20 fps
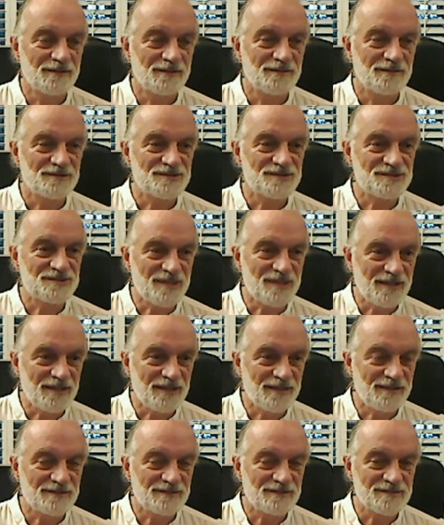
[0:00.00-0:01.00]

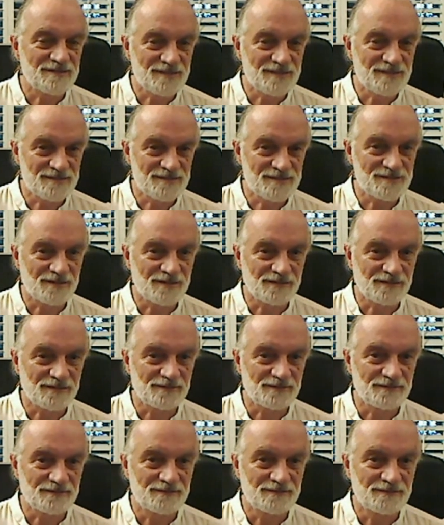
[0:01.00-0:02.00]
Stay in satsang,
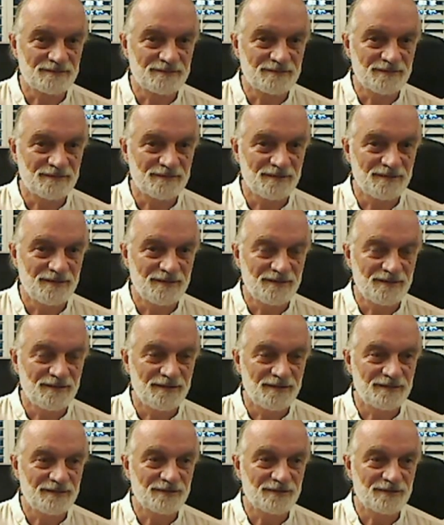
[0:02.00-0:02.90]
in